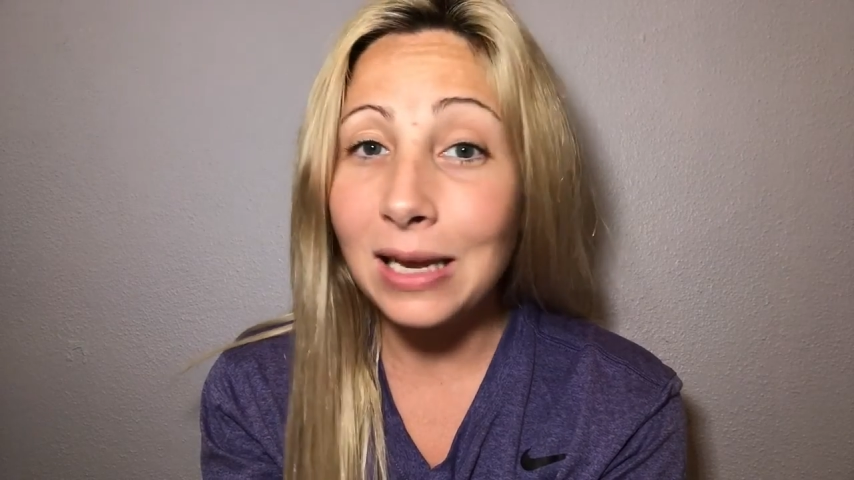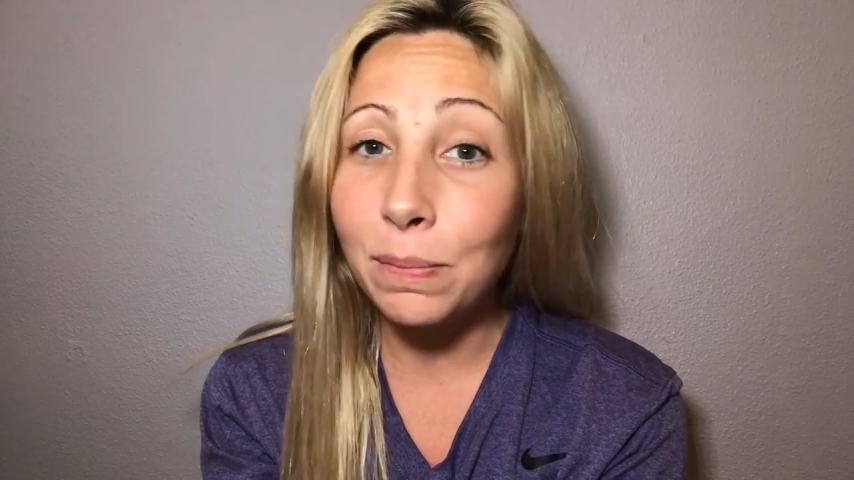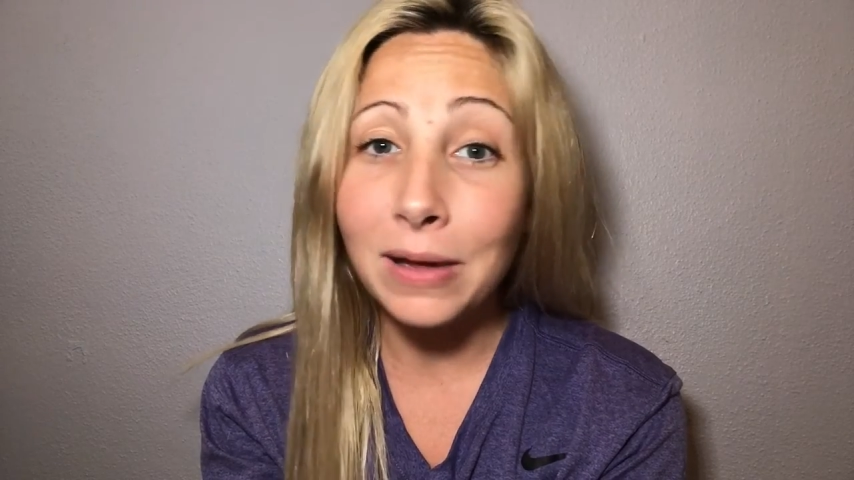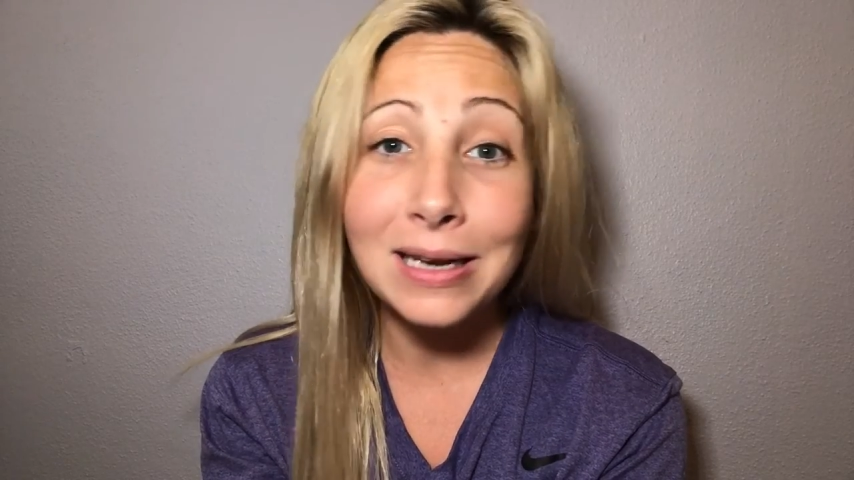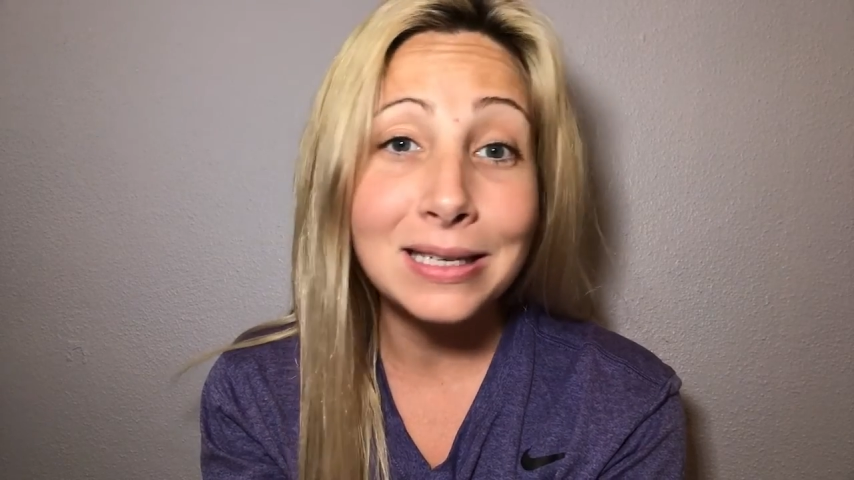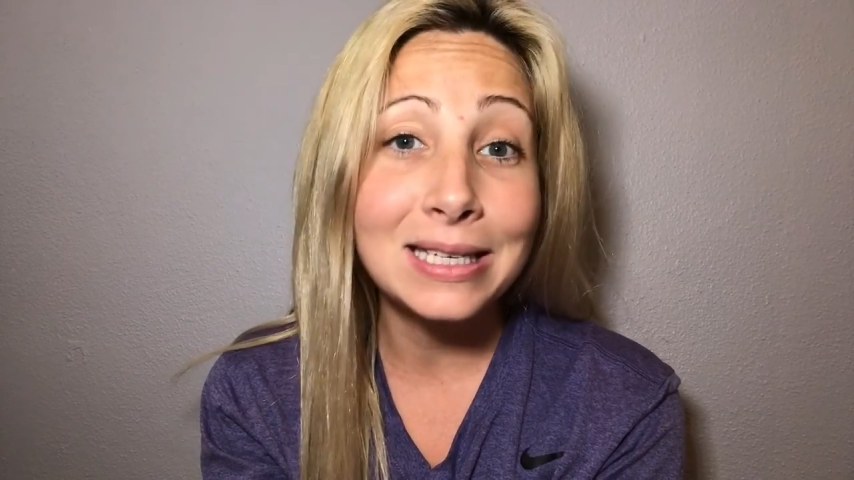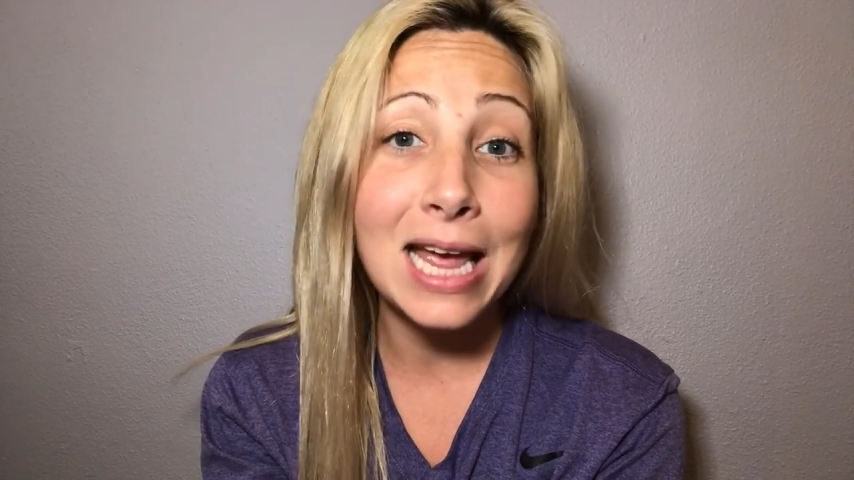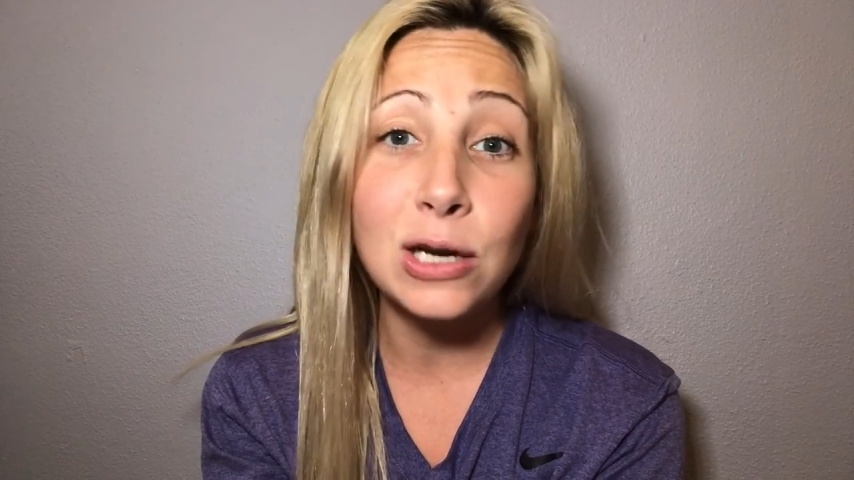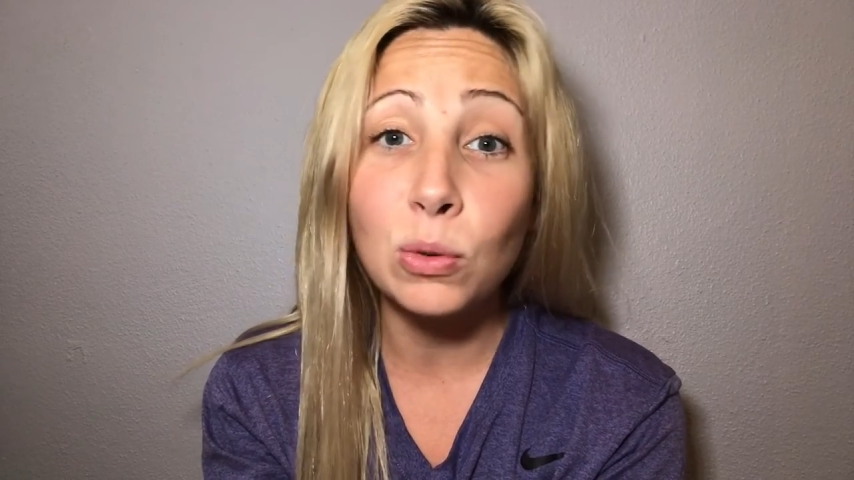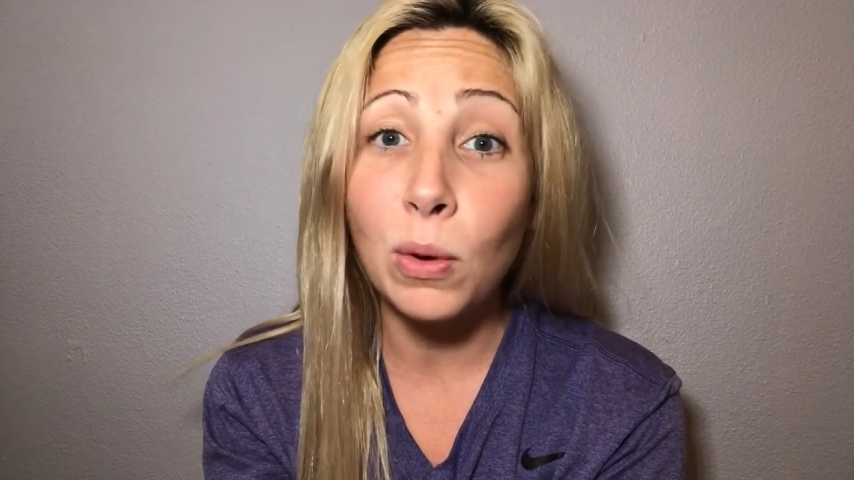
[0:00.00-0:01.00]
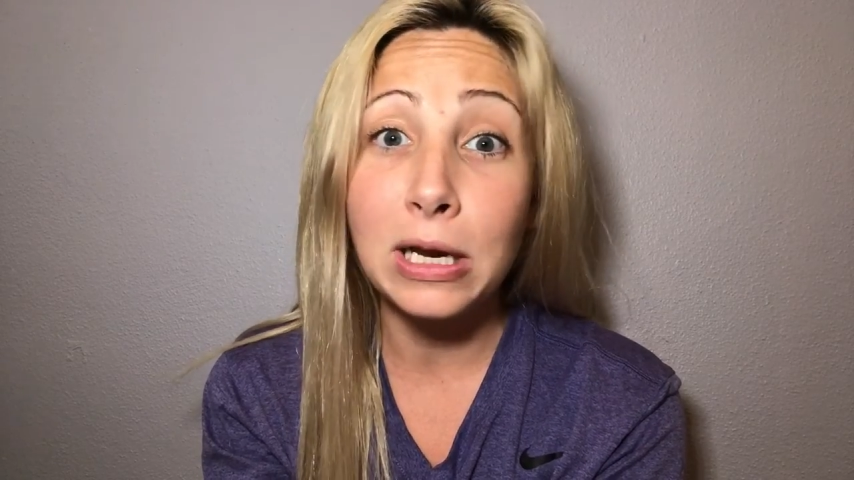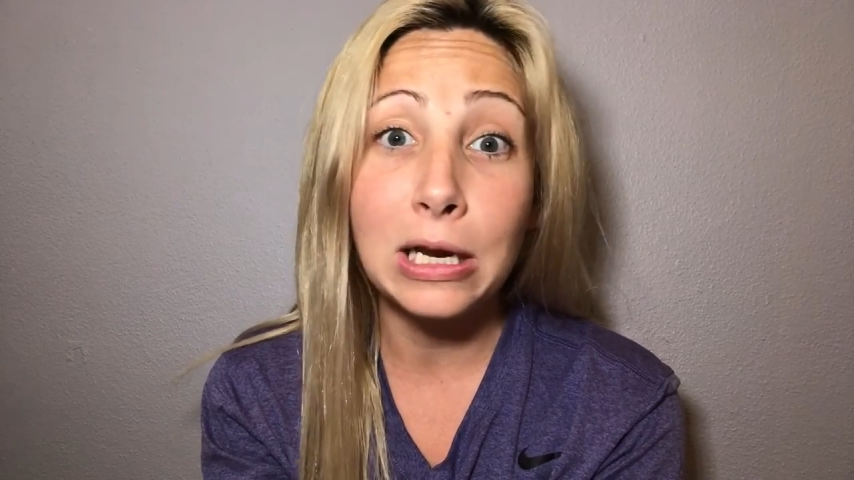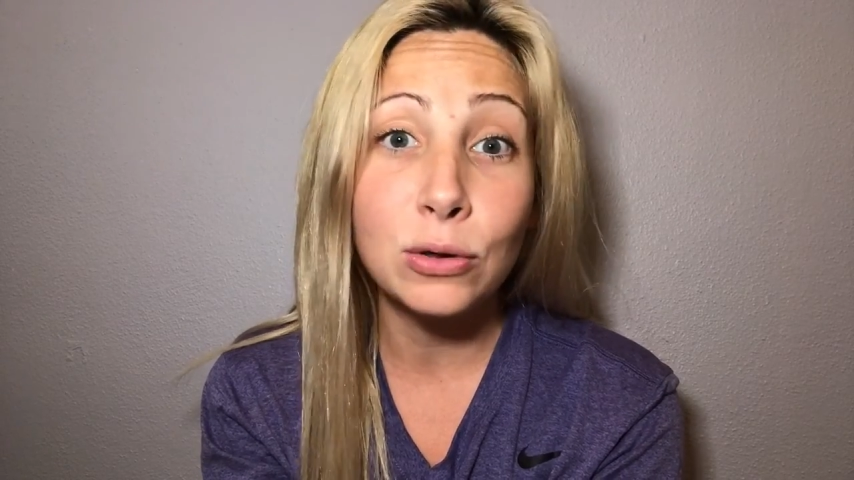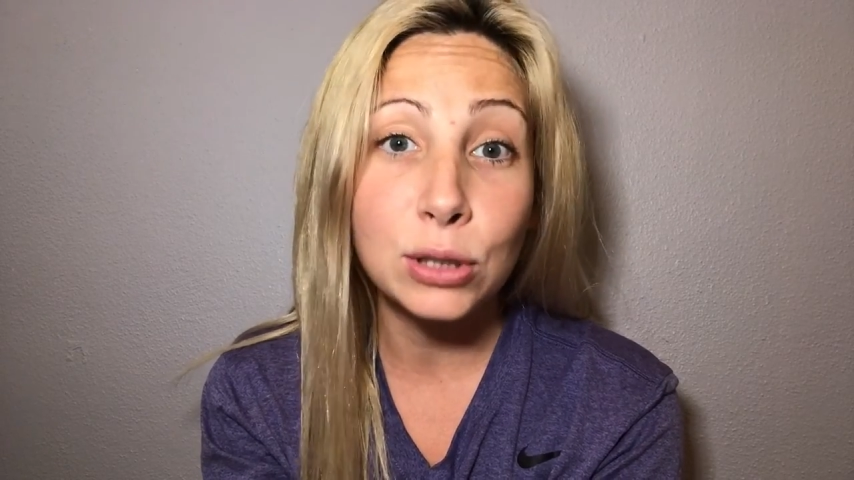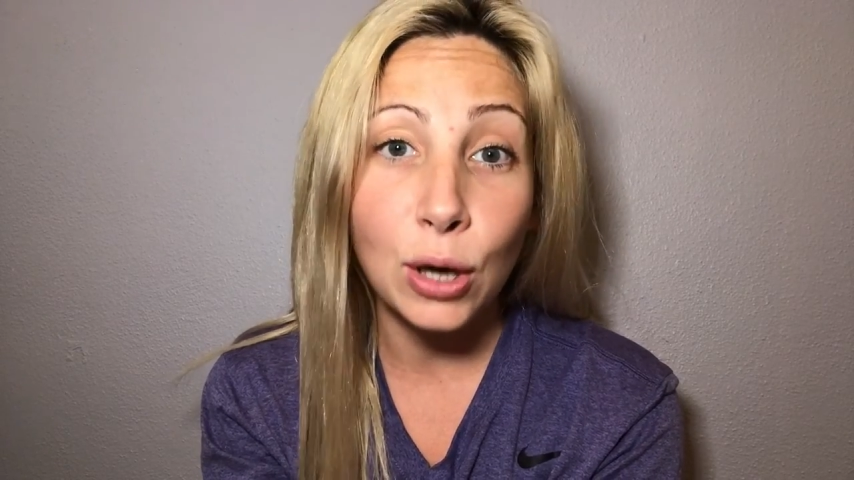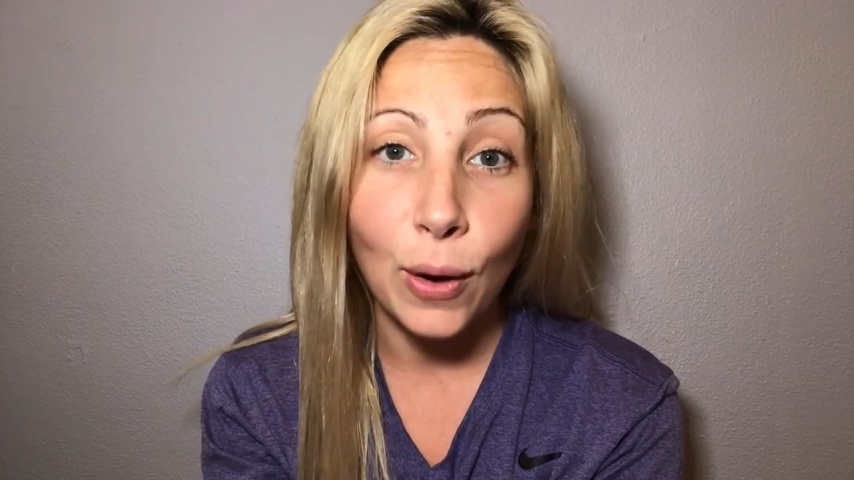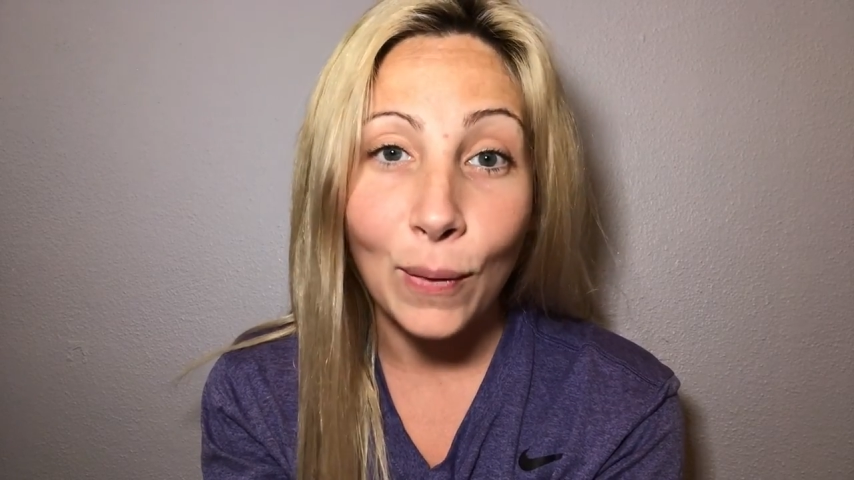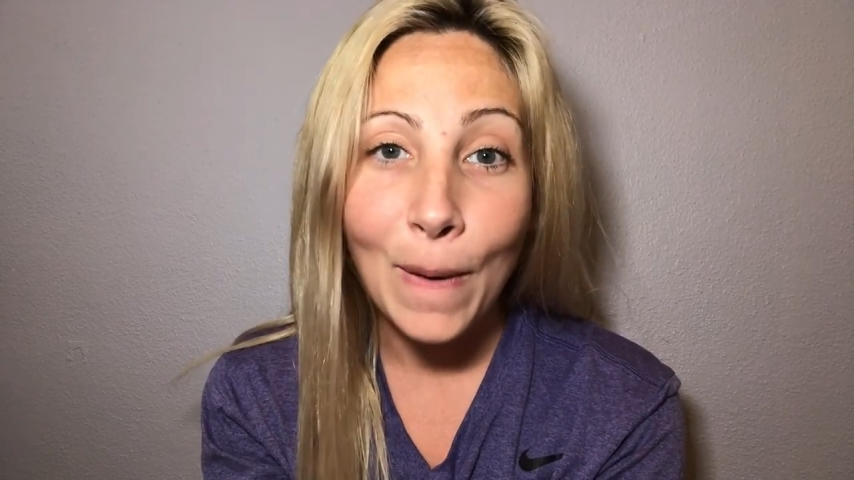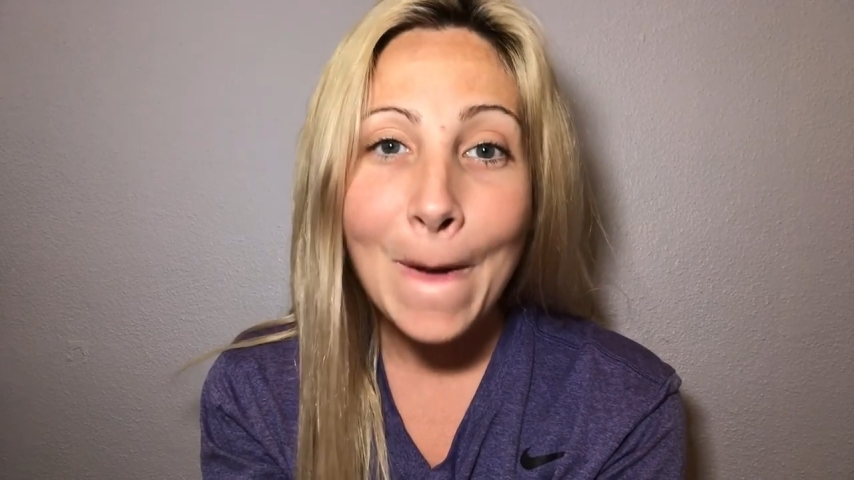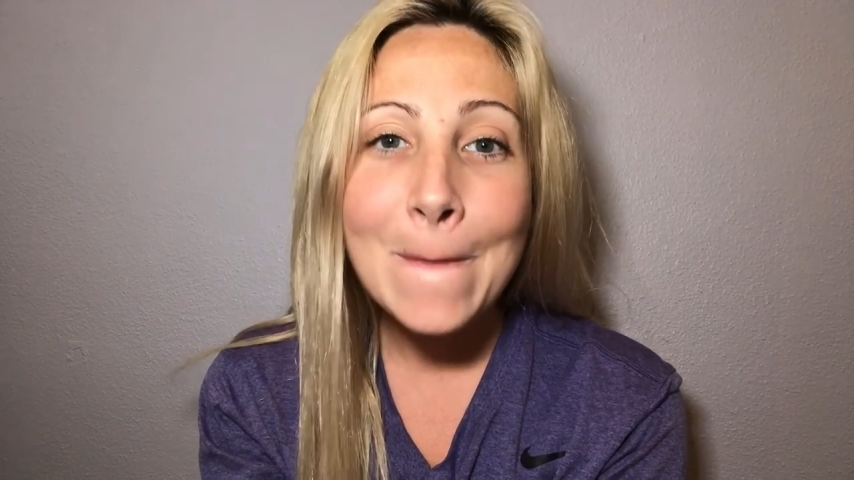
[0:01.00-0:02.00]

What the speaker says: he planted 10, 20 years ago.